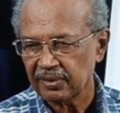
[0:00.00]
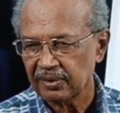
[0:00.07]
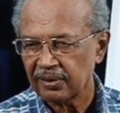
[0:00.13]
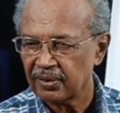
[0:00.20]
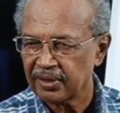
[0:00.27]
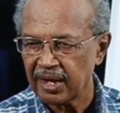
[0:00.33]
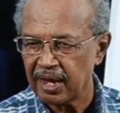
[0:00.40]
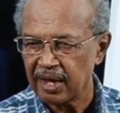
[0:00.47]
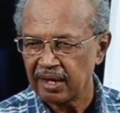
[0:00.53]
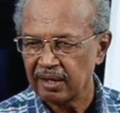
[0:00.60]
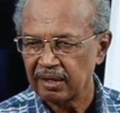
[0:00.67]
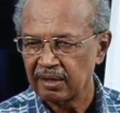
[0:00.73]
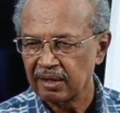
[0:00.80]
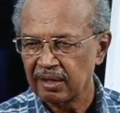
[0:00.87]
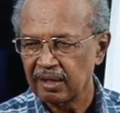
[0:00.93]
okay,
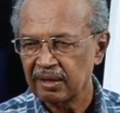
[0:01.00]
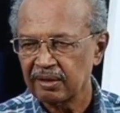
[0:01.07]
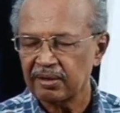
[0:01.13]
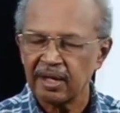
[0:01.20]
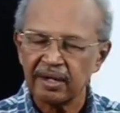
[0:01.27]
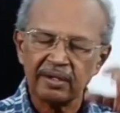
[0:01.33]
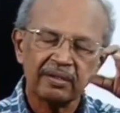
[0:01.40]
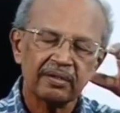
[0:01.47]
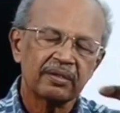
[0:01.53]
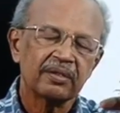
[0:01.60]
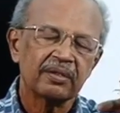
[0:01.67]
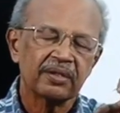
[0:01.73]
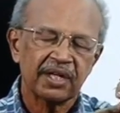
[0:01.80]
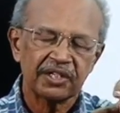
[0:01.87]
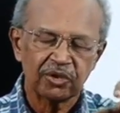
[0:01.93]
then
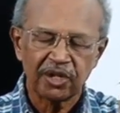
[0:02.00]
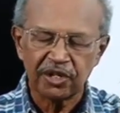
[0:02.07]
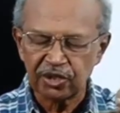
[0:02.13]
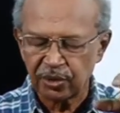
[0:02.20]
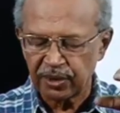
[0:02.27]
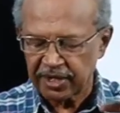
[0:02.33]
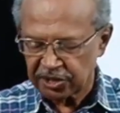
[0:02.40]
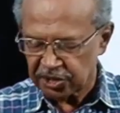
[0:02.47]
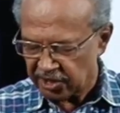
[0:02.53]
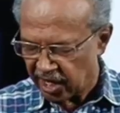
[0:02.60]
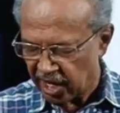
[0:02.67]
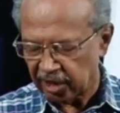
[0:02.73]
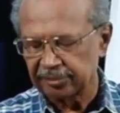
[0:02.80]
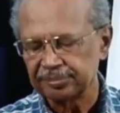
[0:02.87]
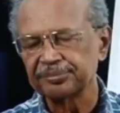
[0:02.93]
naturally into your
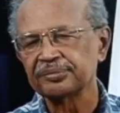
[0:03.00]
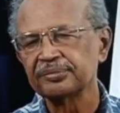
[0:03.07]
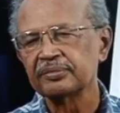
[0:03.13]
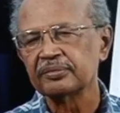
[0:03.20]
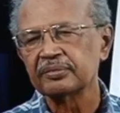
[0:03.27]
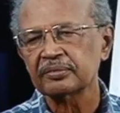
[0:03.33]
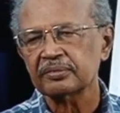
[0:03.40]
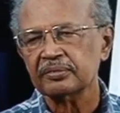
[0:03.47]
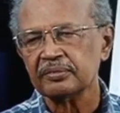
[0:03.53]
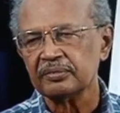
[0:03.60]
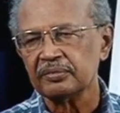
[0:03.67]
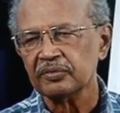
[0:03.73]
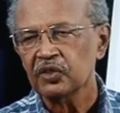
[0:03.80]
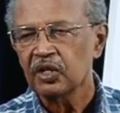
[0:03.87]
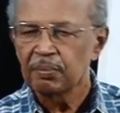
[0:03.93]
retina,
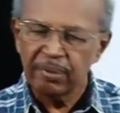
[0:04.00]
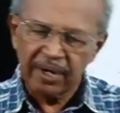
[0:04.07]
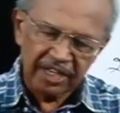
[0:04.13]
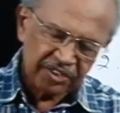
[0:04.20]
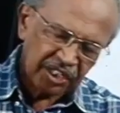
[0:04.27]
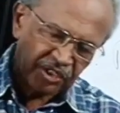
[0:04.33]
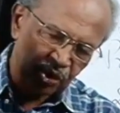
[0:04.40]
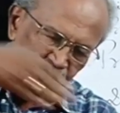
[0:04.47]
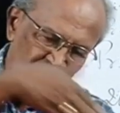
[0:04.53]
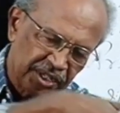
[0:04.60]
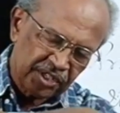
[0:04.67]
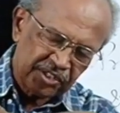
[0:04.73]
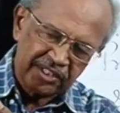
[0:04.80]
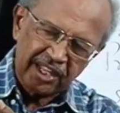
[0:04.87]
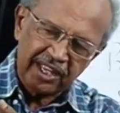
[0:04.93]
passing through the
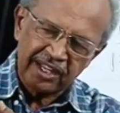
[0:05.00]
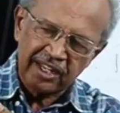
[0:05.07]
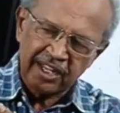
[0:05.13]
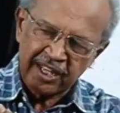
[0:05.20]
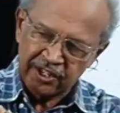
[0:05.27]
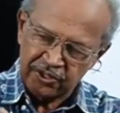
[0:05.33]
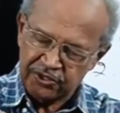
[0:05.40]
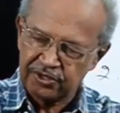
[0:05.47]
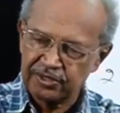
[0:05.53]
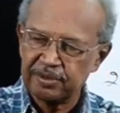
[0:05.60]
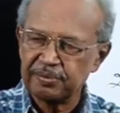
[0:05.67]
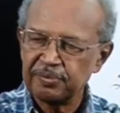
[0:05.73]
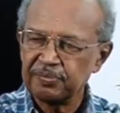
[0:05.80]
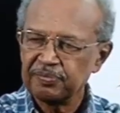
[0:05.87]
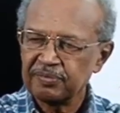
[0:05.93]
crystalline lens,
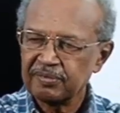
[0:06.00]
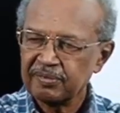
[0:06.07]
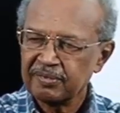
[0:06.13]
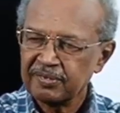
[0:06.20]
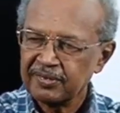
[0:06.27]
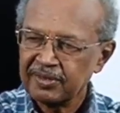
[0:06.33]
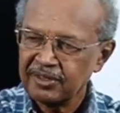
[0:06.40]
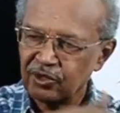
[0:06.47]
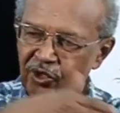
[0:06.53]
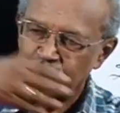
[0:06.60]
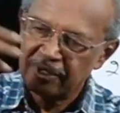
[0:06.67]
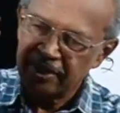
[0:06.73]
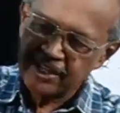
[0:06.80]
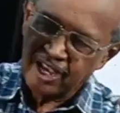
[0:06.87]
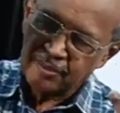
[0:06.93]

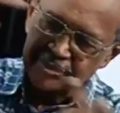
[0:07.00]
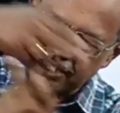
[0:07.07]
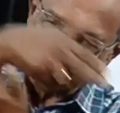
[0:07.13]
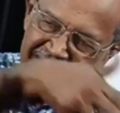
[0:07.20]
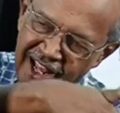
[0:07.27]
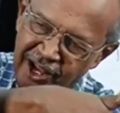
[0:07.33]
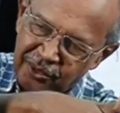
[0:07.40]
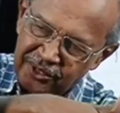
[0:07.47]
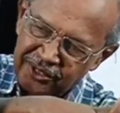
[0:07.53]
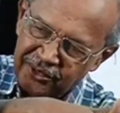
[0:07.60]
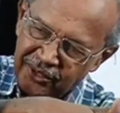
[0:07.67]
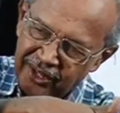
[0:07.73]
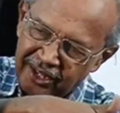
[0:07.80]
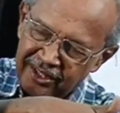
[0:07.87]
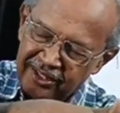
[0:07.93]
normally upside
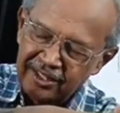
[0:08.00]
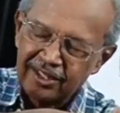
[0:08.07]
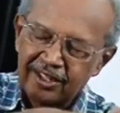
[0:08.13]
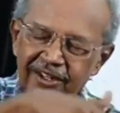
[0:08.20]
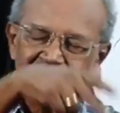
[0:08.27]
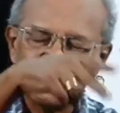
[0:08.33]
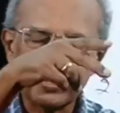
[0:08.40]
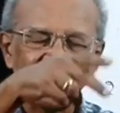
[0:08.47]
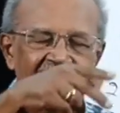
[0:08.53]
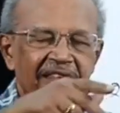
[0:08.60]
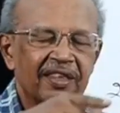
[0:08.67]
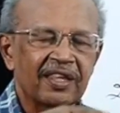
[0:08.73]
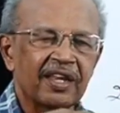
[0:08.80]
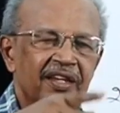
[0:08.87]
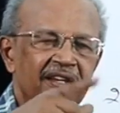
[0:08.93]
down, okay,
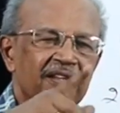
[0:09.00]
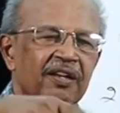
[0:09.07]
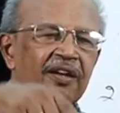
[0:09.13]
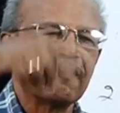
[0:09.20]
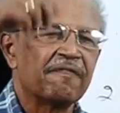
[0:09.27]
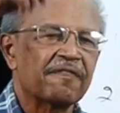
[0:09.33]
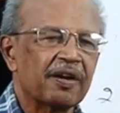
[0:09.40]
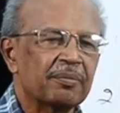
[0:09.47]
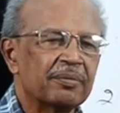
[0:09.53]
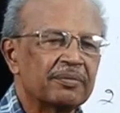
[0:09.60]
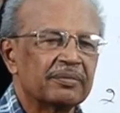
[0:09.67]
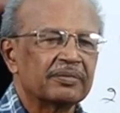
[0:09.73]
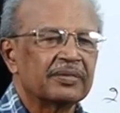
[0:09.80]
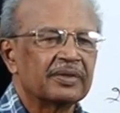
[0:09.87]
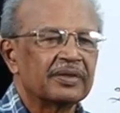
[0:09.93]
then from
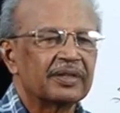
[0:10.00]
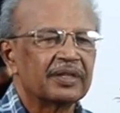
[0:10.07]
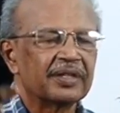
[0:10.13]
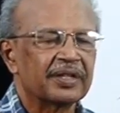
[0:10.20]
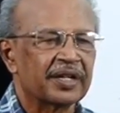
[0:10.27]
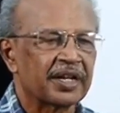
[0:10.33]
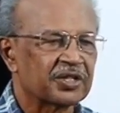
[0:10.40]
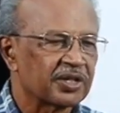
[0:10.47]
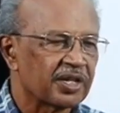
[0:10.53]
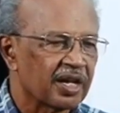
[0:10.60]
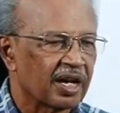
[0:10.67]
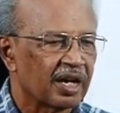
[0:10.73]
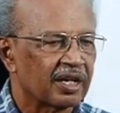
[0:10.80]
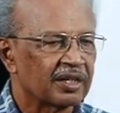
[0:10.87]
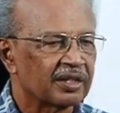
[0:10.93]

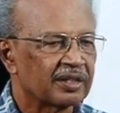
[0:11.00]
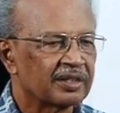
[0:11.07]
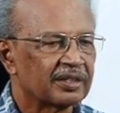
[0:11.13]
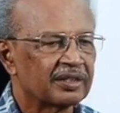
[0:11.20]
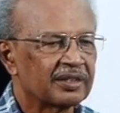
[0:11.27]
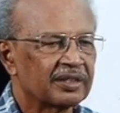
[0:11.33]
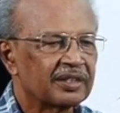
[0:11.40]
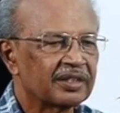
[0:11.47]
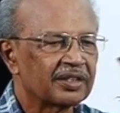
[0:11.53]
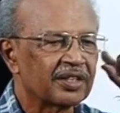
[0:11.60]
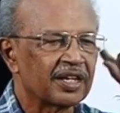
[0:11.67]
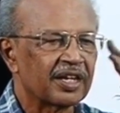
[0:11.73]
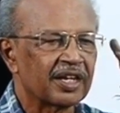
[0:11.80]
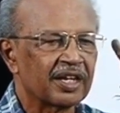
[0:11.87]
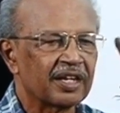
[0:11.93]
retina
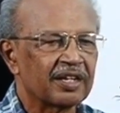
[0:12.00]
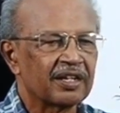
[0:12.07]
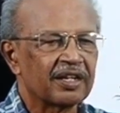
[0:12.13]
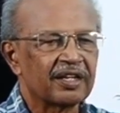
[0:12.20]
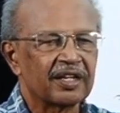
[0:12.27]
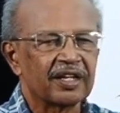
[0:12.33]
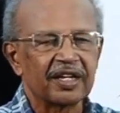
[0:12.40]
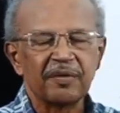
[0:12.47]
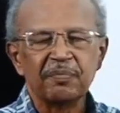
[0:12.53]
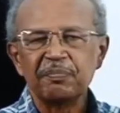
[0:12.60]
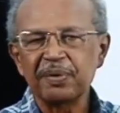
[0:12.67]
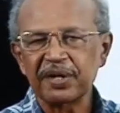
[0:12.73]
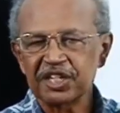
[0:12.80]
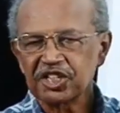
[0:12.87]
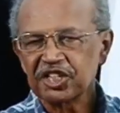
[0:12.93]
the
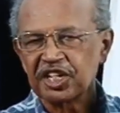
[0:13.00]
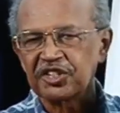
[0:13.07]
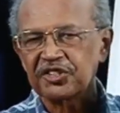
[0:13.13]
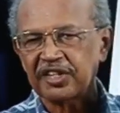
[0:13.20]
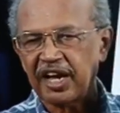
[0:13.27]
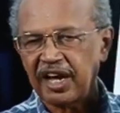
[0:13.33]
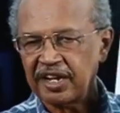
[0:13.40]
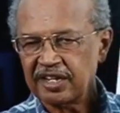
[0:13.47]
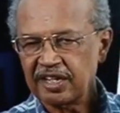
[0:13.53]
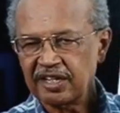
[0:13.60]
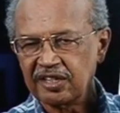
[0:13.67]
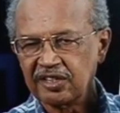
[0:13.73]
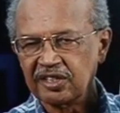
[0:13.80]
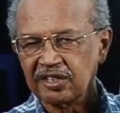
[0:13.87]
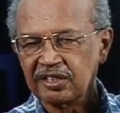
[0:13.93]
impression is
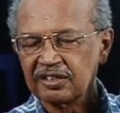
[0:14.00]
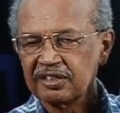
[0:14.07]
carried